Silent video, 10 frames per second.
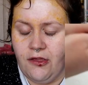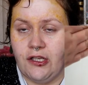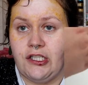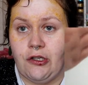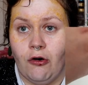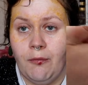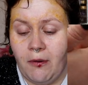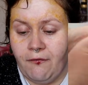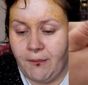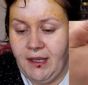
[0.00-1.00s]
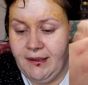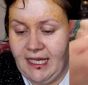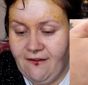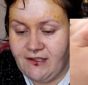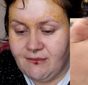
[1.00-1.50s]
the soap or from the leaves